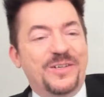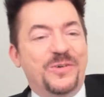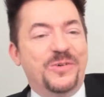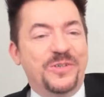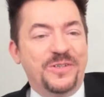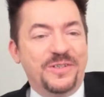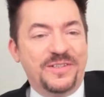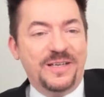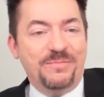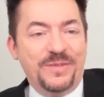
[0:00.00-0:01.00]
The Order
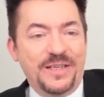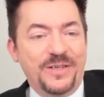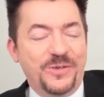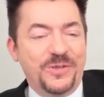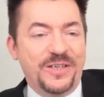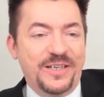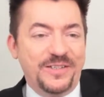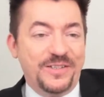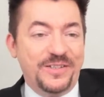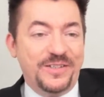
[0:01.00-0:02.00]
Templi
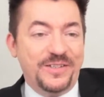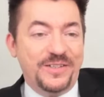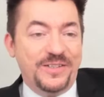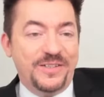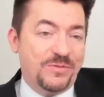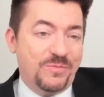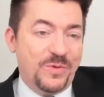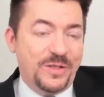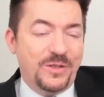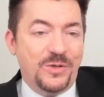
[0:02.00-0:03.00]
Orientis, and of course,
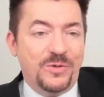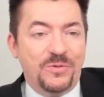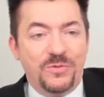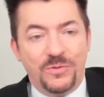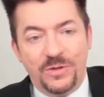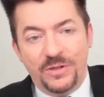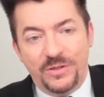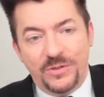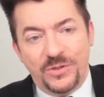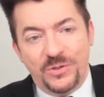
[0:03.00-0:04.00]
well known for
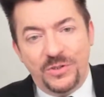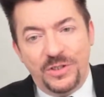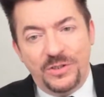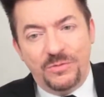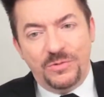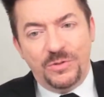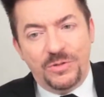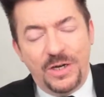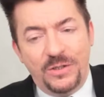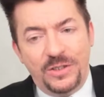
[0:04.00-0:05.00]
their association with
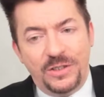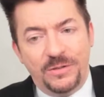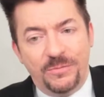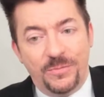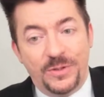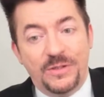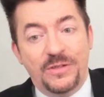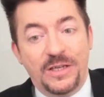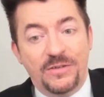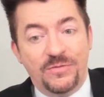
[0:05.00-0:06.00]
Crowley. But
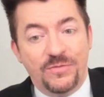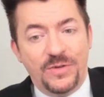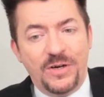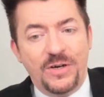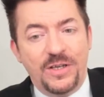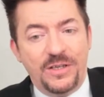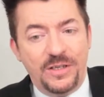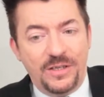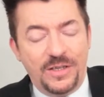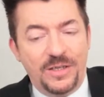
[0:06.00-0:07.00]
yeah, it's very
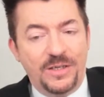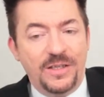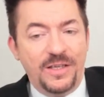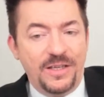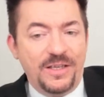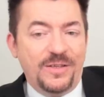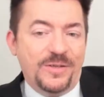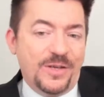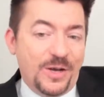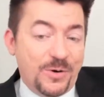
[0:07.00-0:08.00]
a
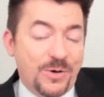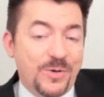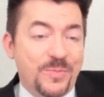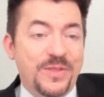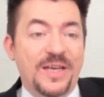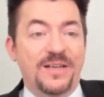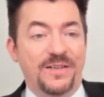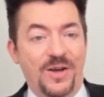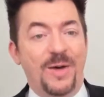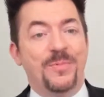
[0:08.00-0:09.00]
group
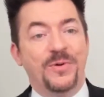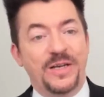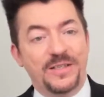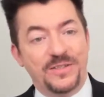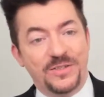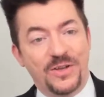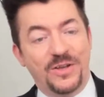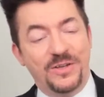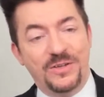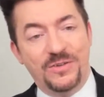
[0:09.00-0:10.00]
that operates
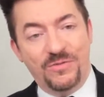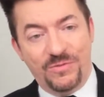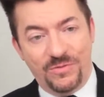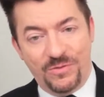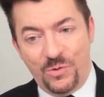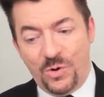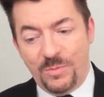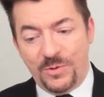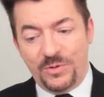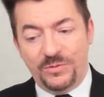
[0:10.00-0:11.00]
on the
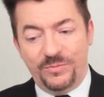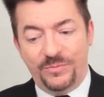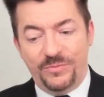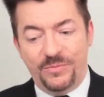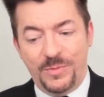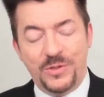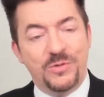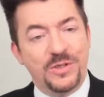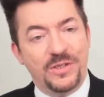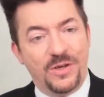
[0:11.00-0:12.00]
normal
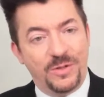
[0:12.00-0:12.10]
mystery